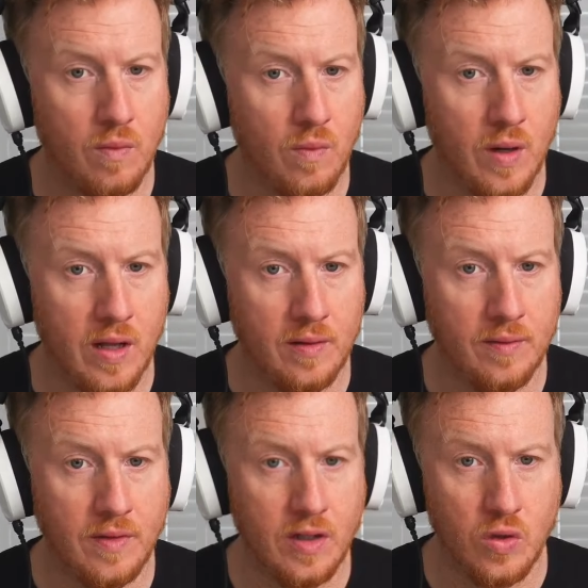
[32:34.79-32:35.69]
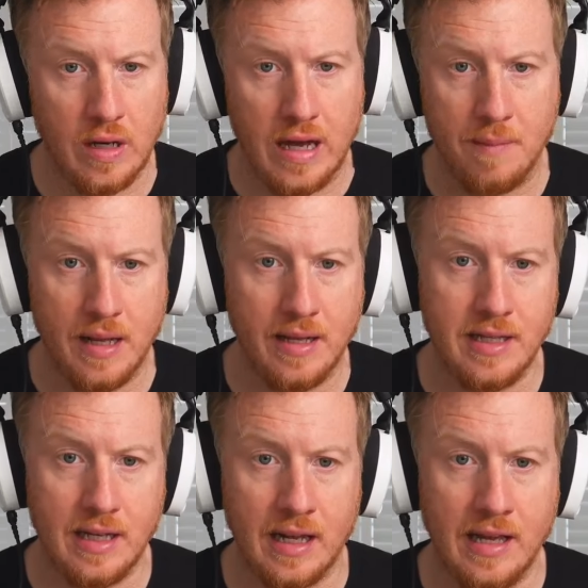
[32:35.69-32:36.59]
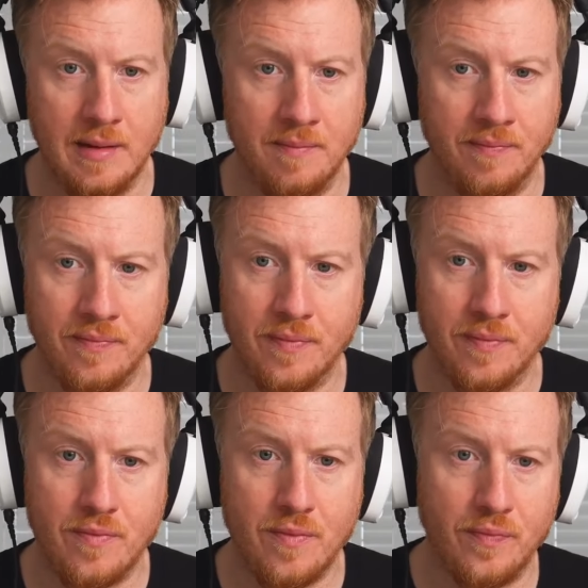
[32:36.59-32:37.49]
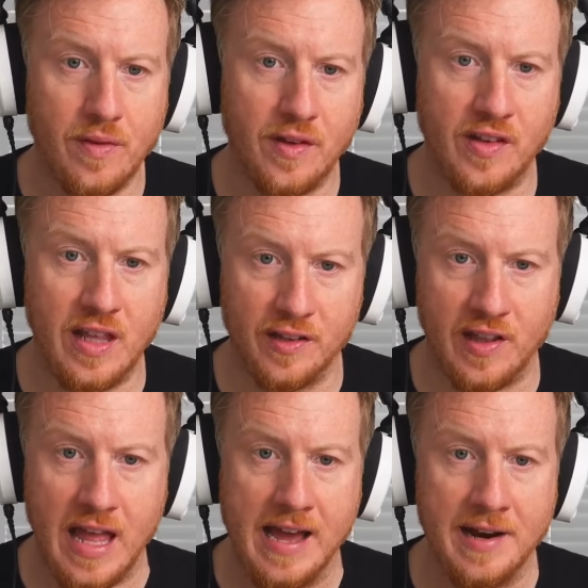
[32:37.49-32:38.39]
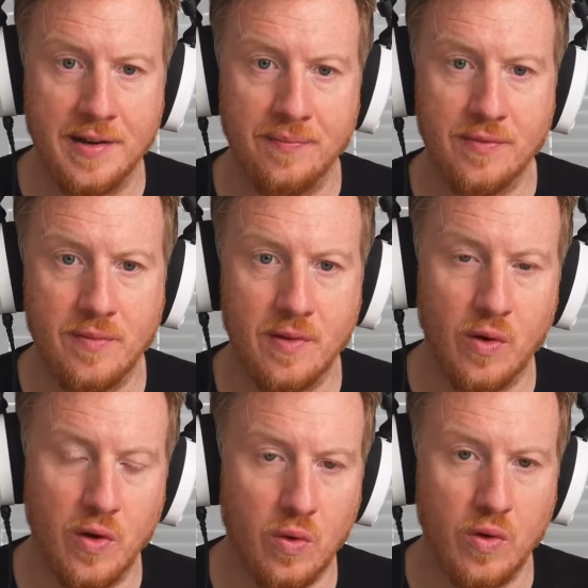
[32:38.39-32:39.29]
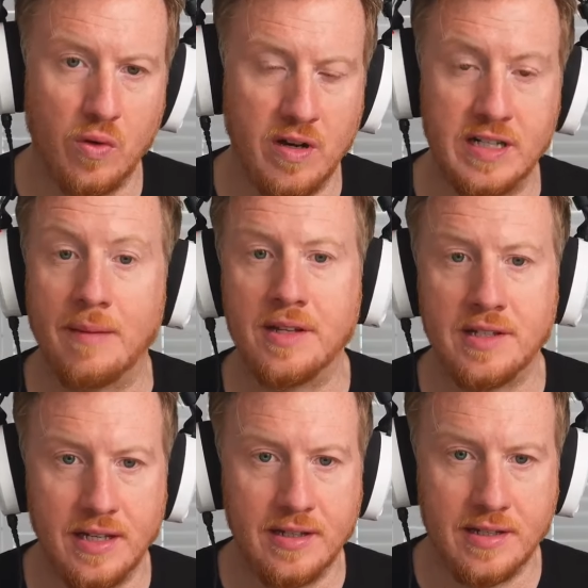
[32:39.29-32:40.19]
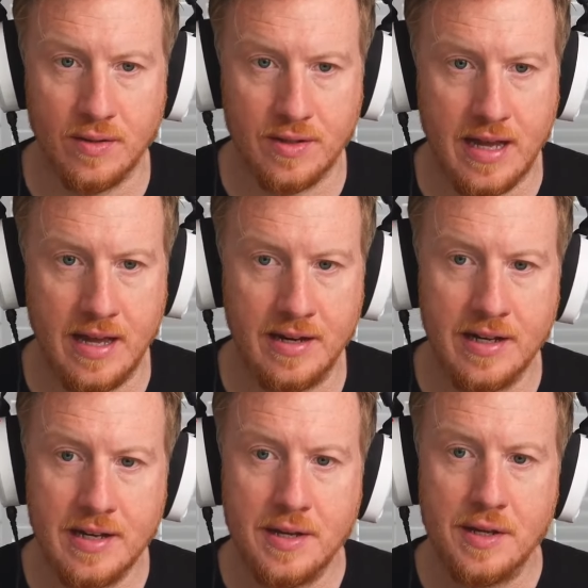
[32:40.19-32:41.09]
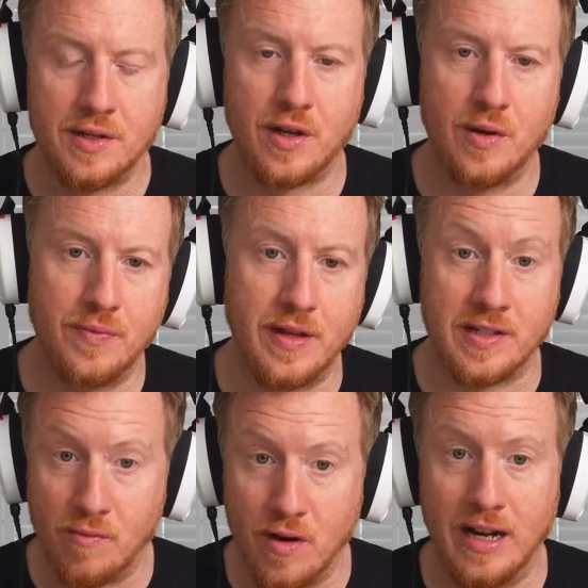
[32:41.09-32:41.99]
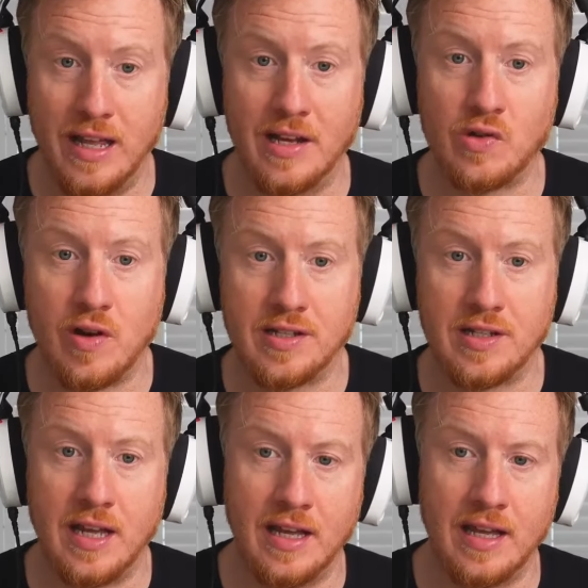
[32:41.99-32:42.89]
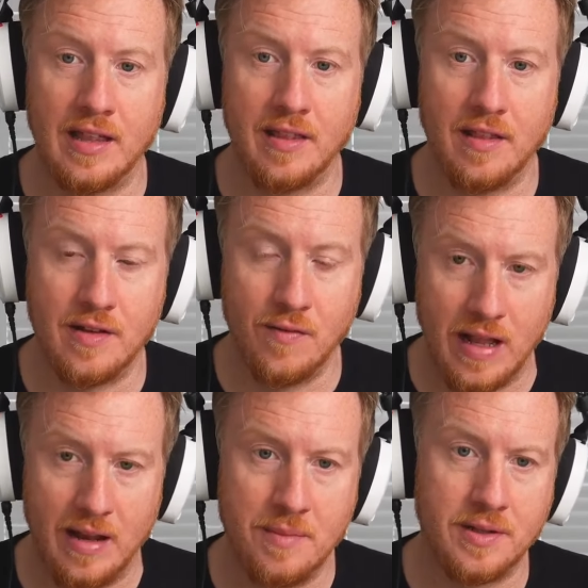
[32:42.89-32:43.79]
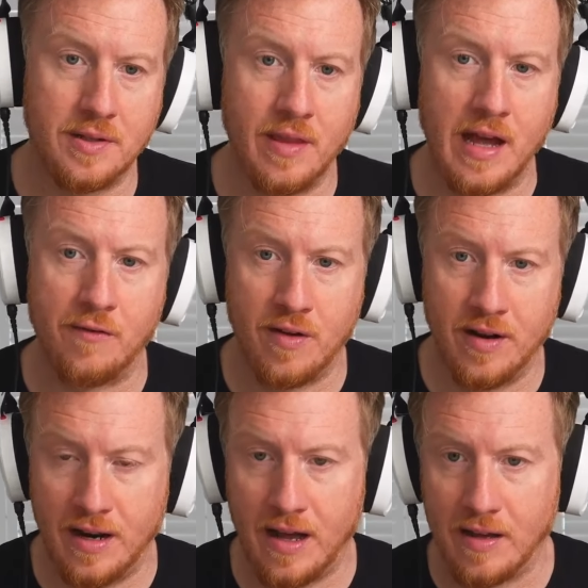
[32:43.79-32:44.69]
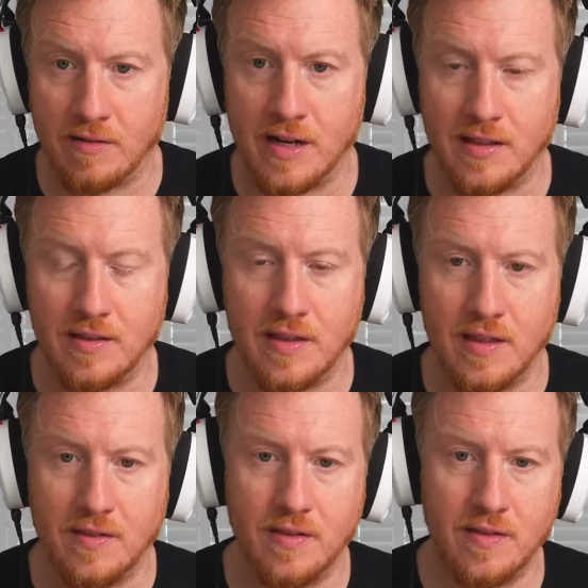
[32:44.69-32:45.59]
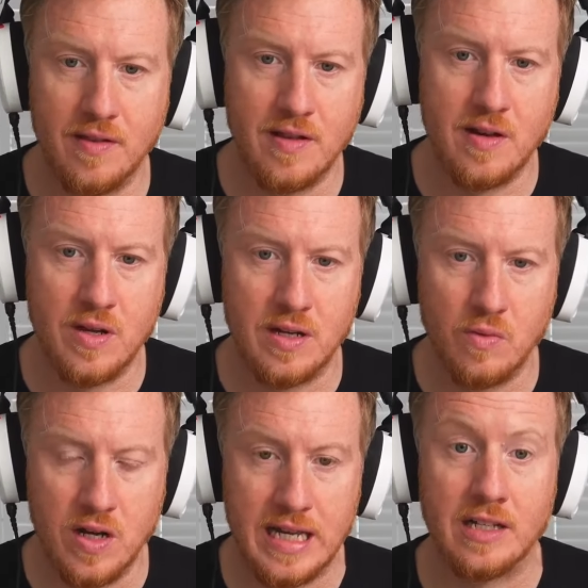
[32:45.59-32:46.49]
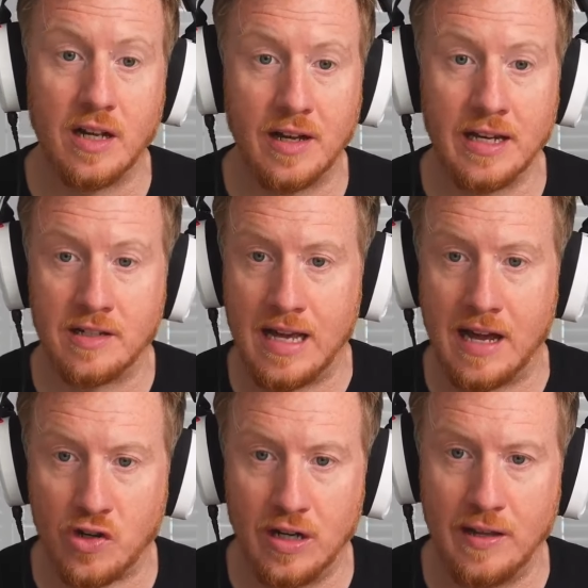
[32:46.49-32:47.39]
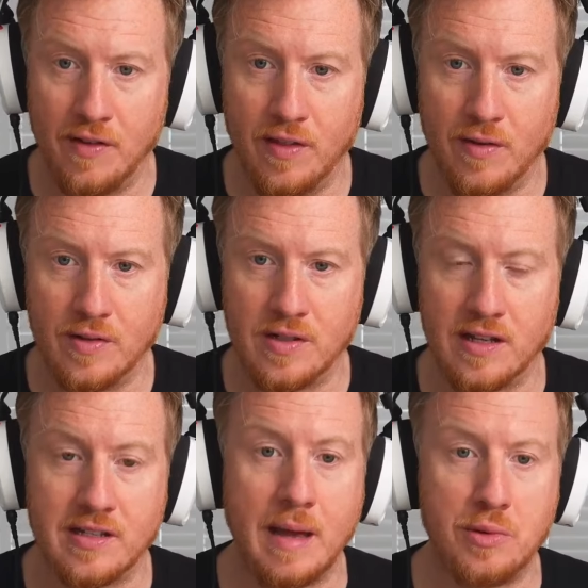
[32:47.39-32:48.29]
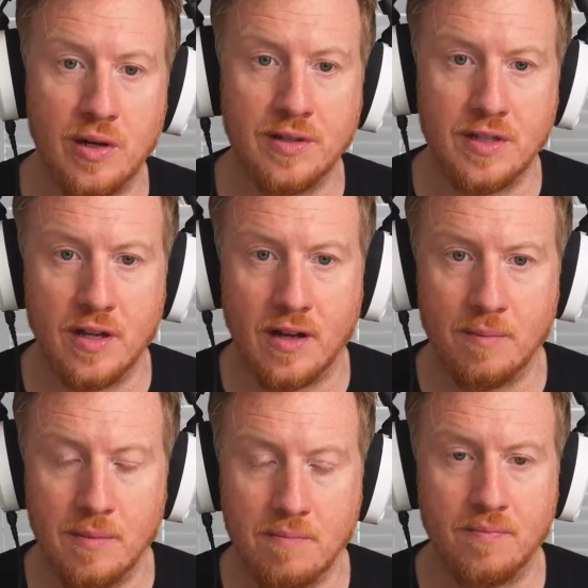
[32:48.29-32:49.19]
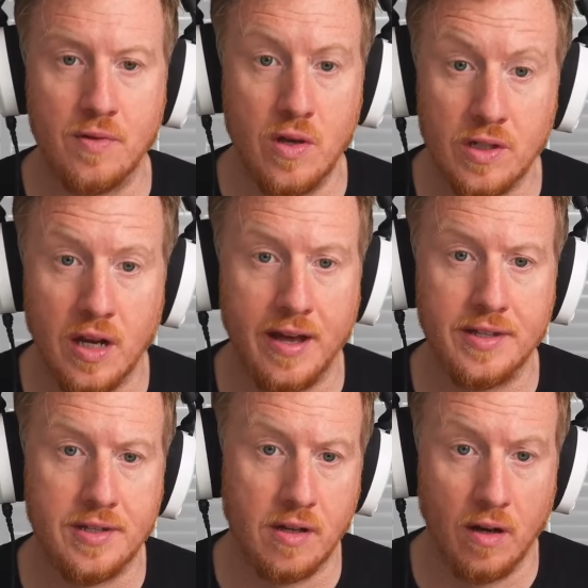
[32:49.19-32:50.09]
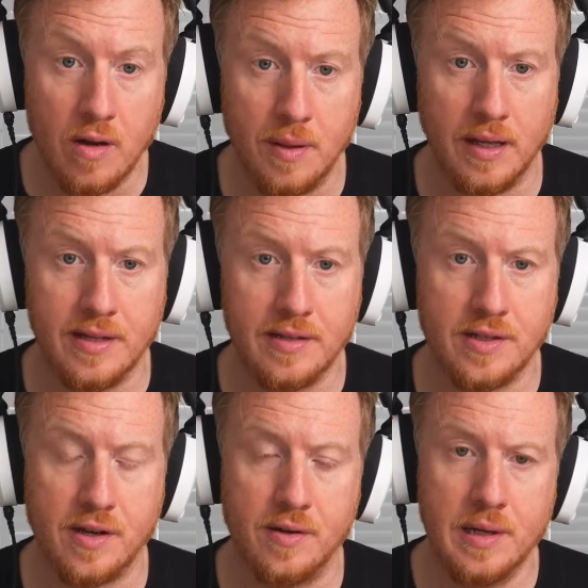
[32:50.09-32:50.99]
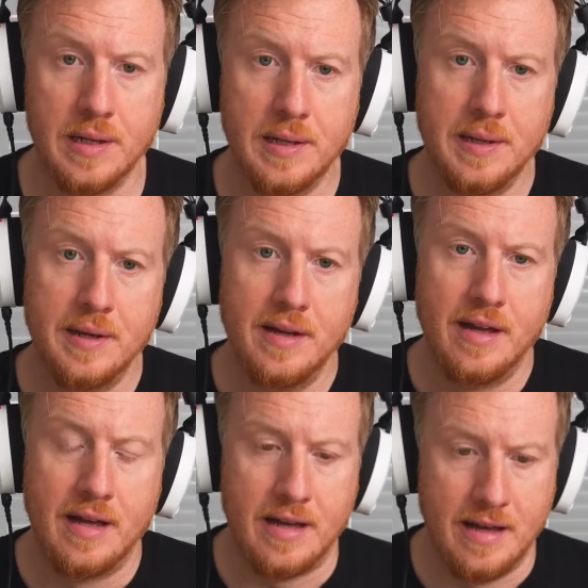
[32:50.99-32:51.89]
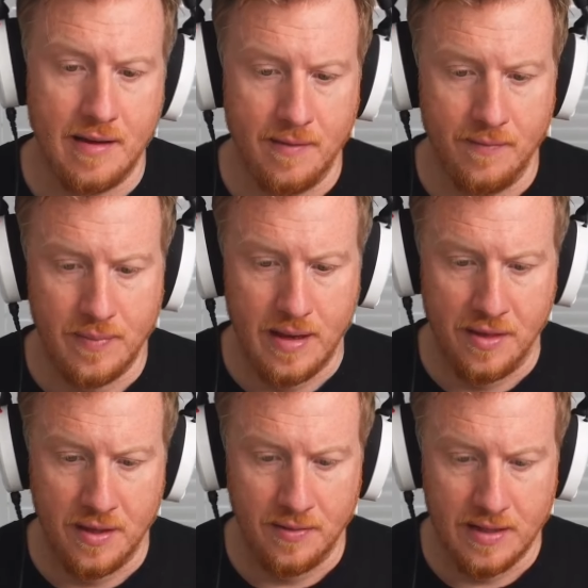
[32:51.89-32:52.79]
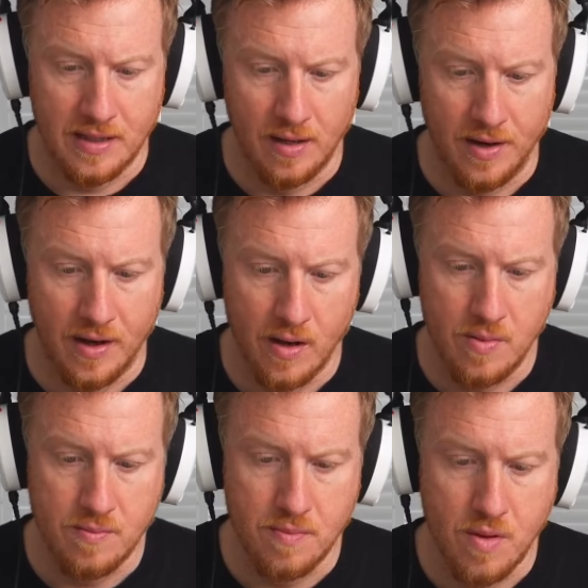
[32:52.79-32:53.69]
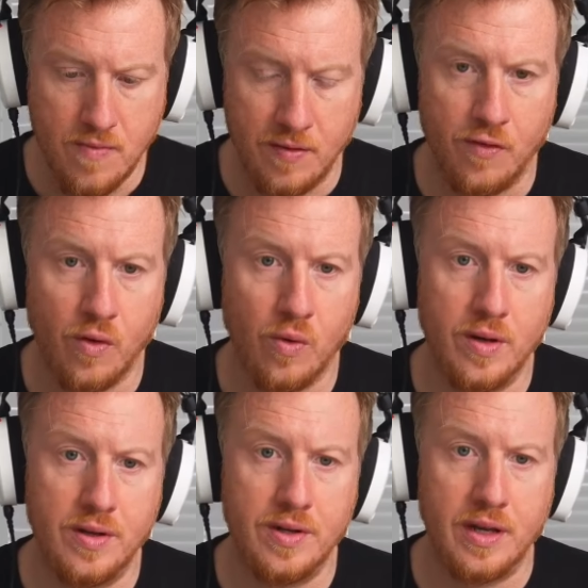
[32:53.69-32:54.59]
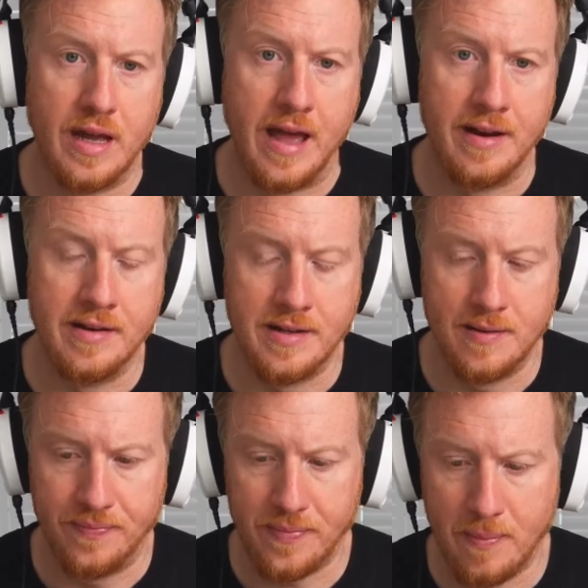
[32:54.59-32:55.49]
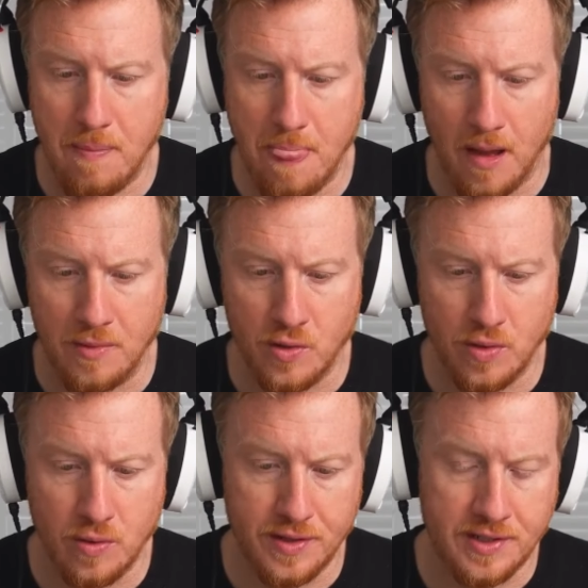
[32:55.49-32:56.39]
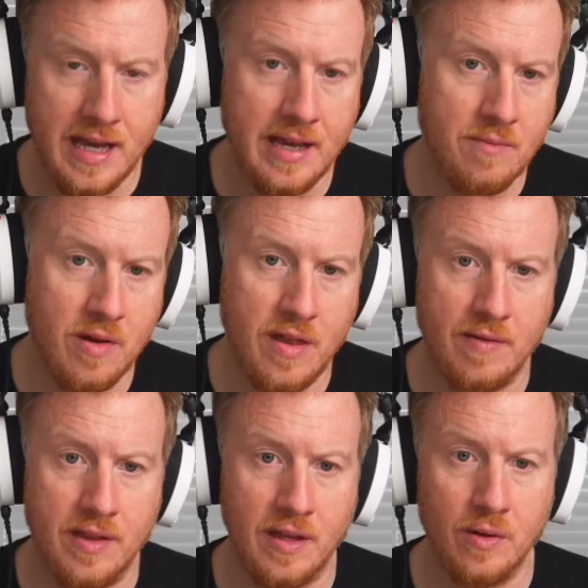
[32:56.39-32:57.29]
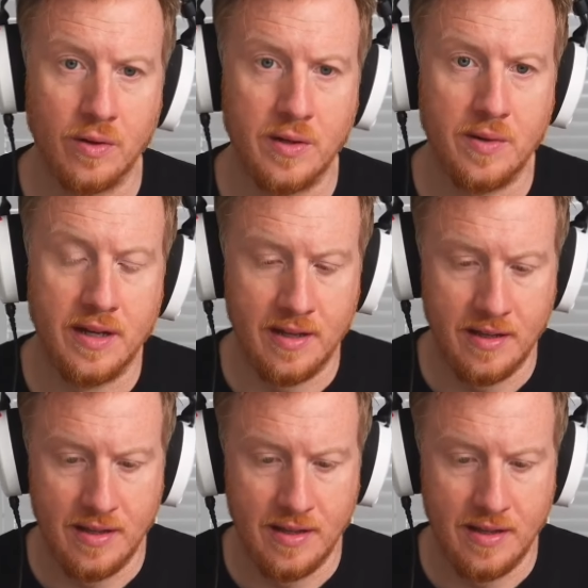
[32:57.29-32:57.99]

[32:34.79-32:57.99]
well, does your liability claim still stand, or your indemnity still stand? So there's some really interesting developments on that front, and I agree that we need to look internationally for those exceptions that can be utilized globally. So I think there's a lot of hope moving forward, and I'm sure you're the same with everything you're doing.